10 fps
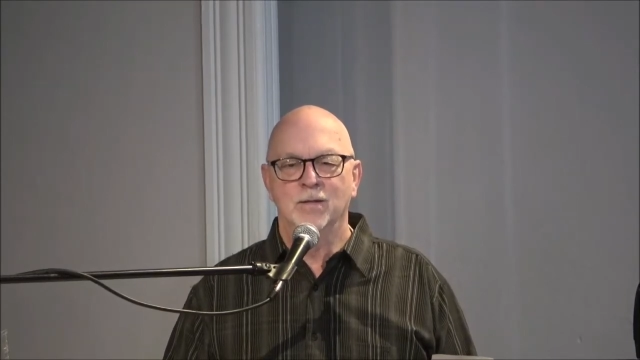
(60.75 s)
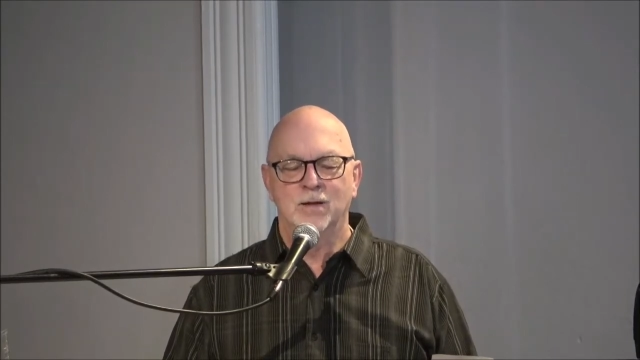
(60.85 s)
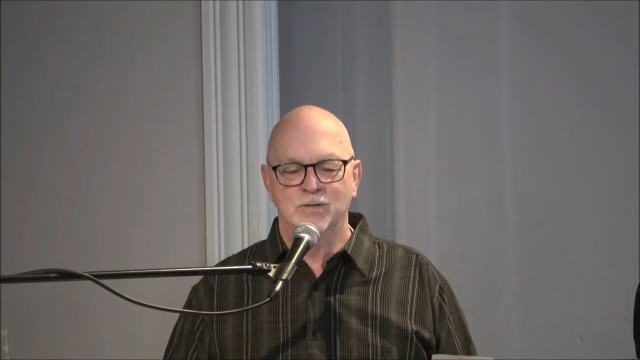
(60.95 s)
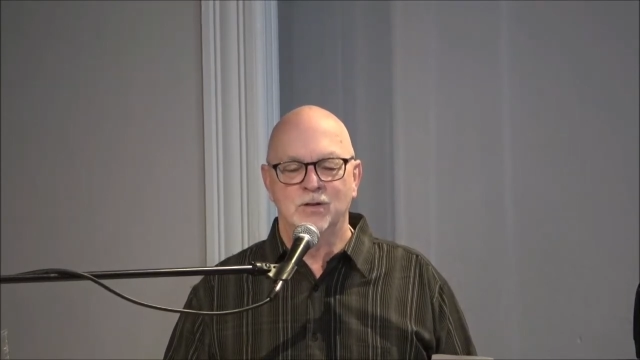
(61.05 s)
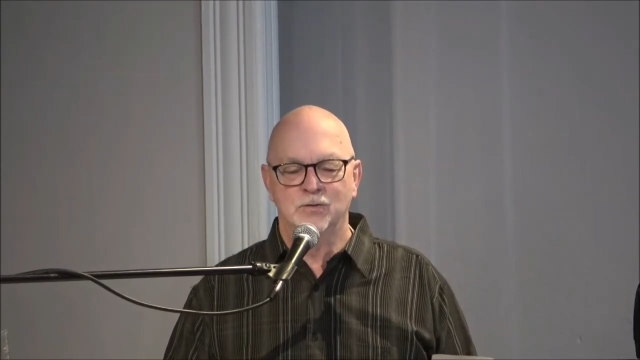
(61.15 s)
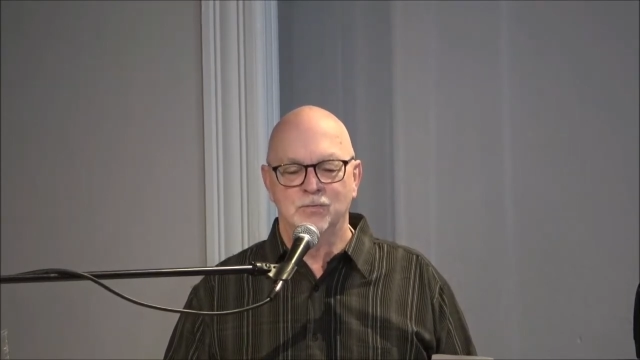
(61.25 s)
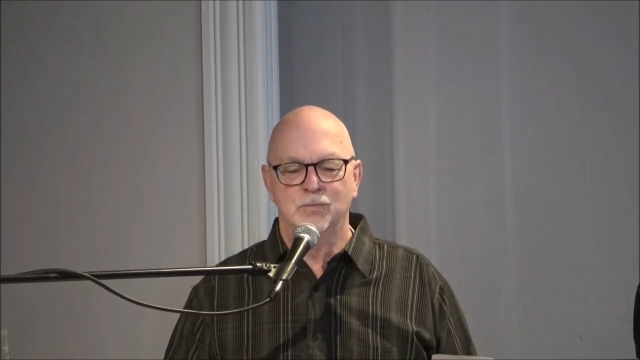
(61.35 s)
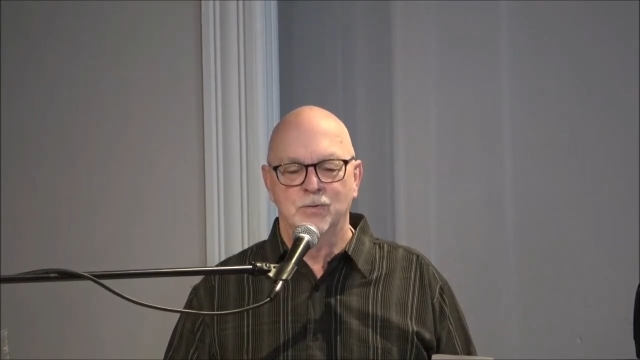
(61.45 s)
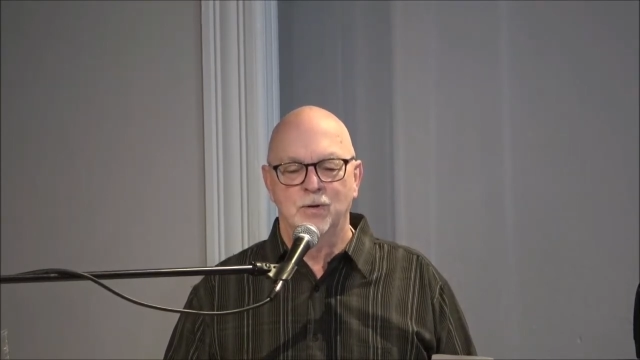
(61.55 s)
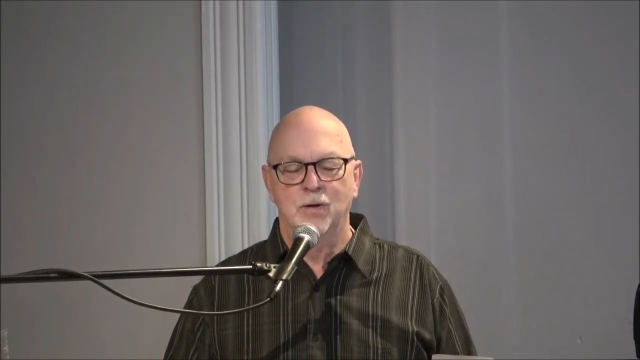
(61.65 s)
and lets
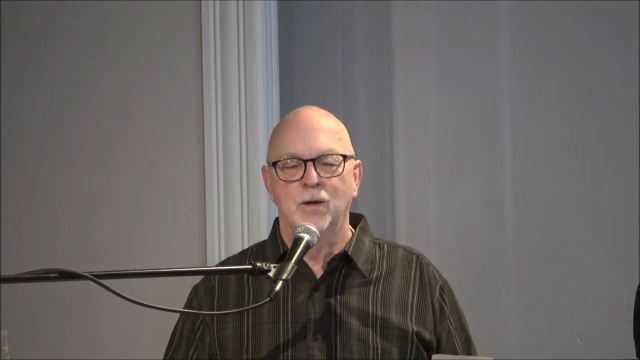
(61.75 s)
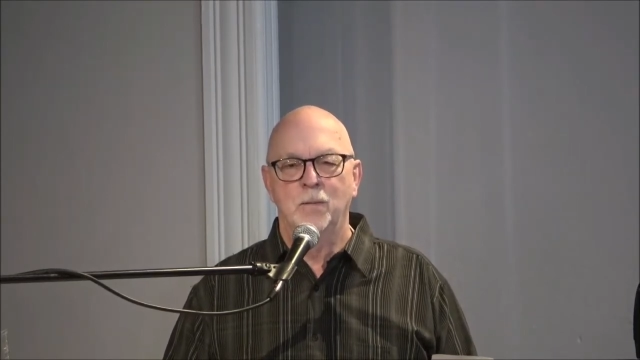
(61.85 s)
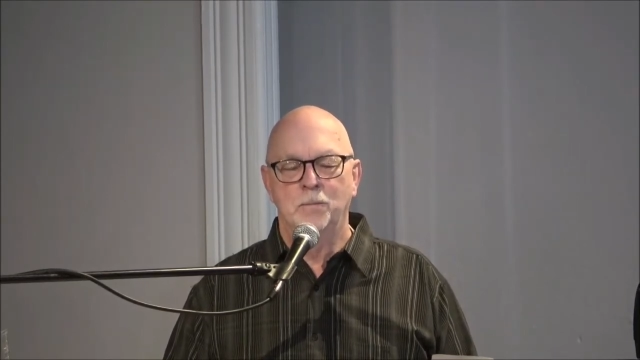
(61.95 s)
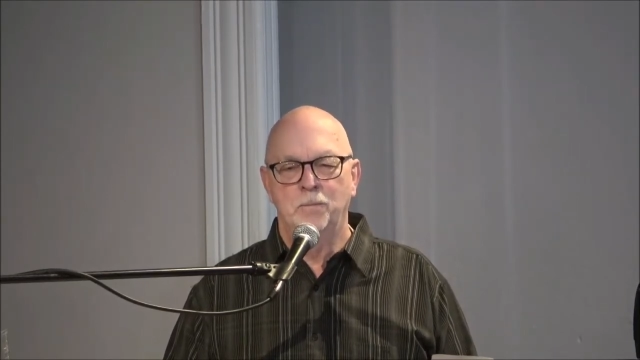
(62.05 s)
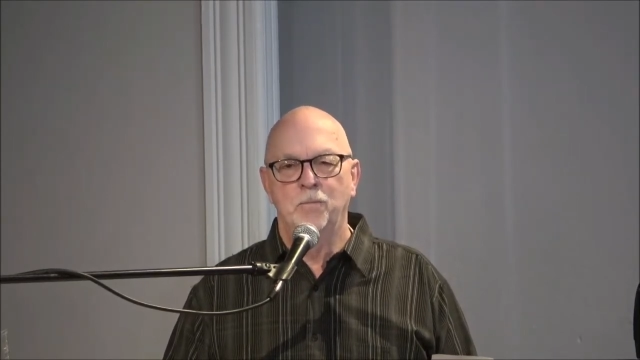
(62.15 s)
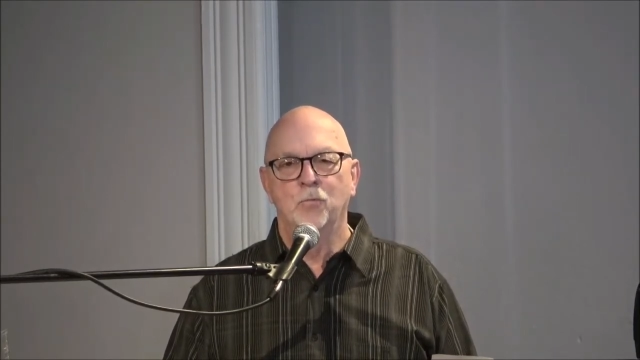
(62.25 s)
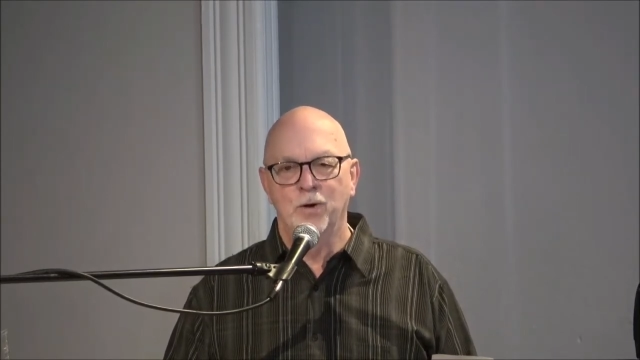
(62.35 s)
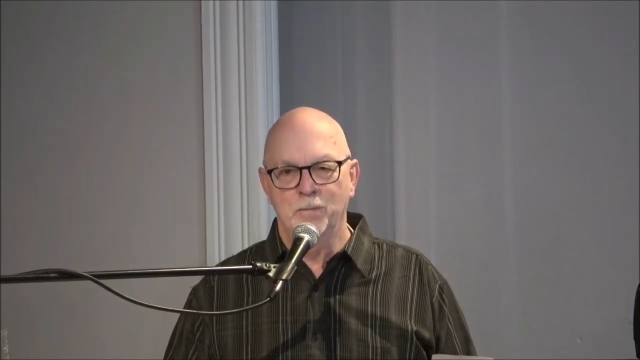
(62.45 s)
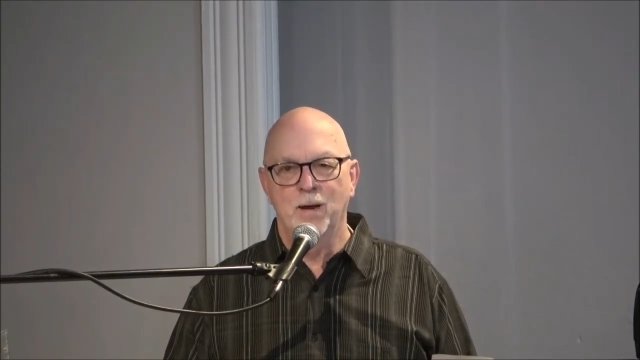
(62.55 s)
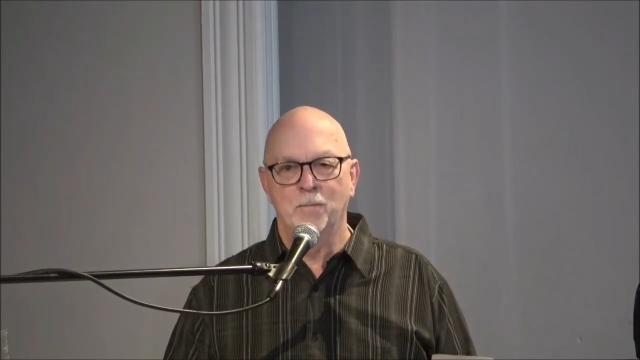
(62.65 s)
us
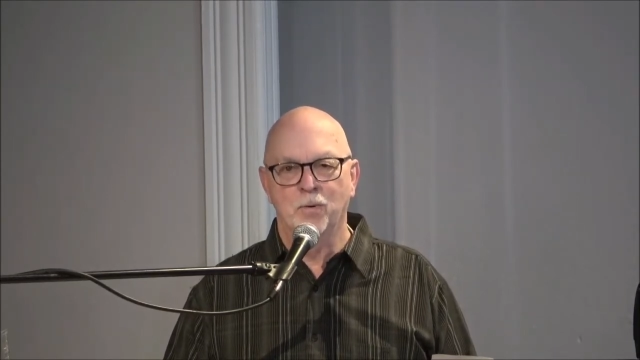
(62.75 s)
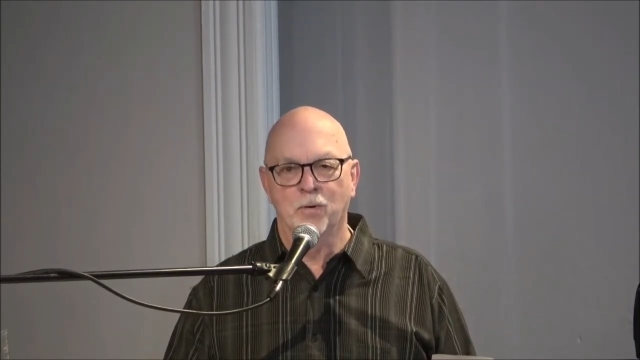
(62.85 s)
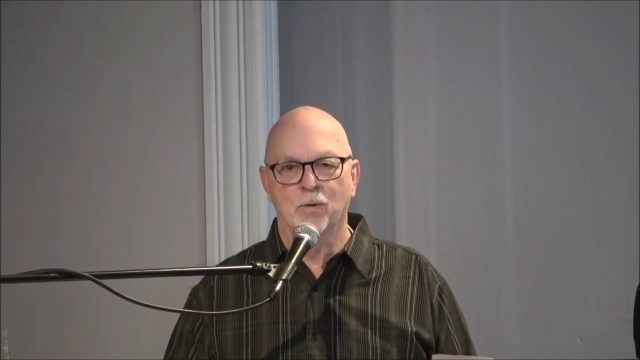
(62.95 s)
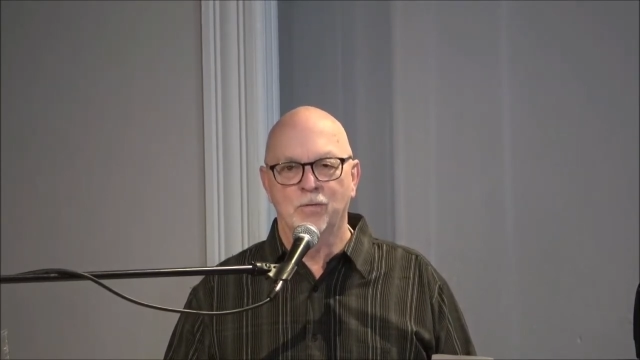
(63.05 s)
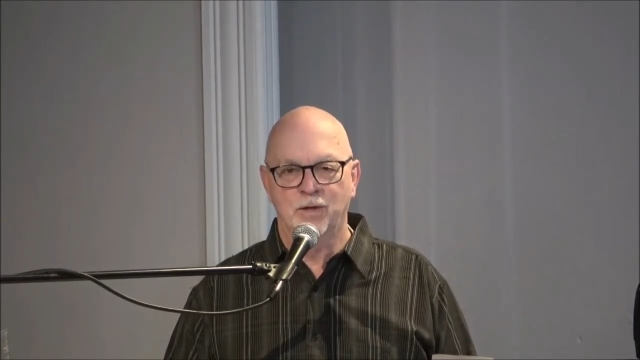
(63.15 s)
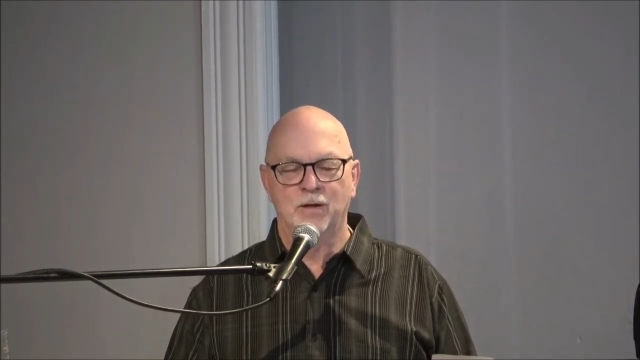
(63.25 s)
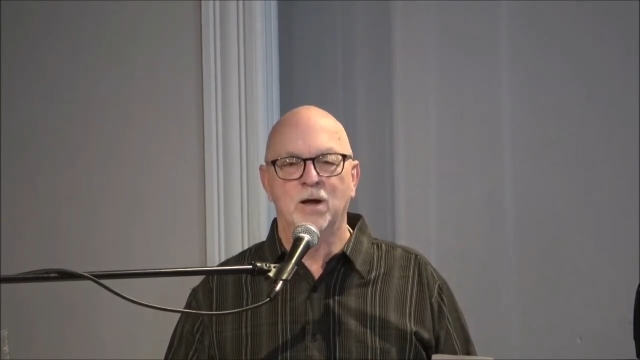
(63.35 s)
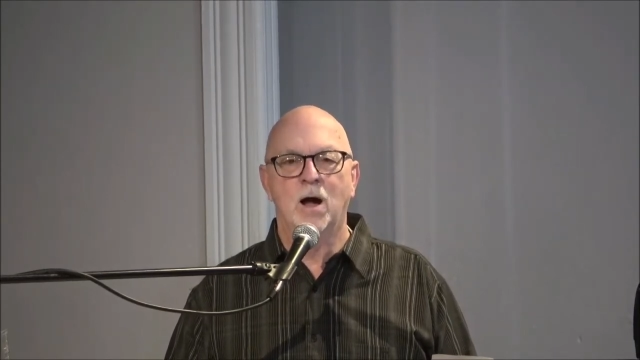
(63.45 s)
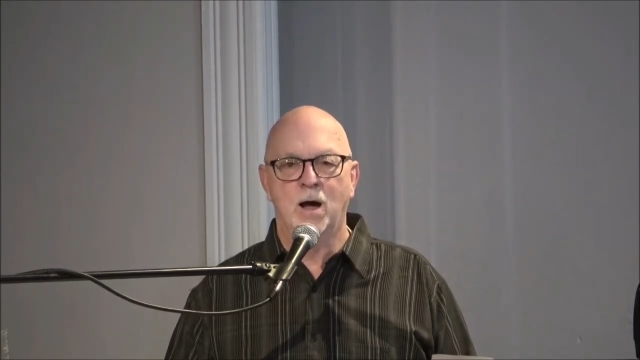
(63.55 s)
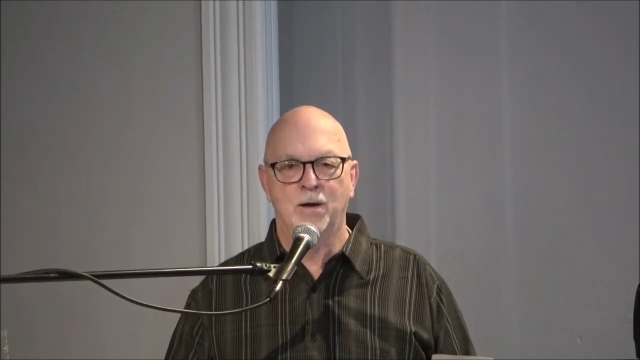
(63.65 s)
remember that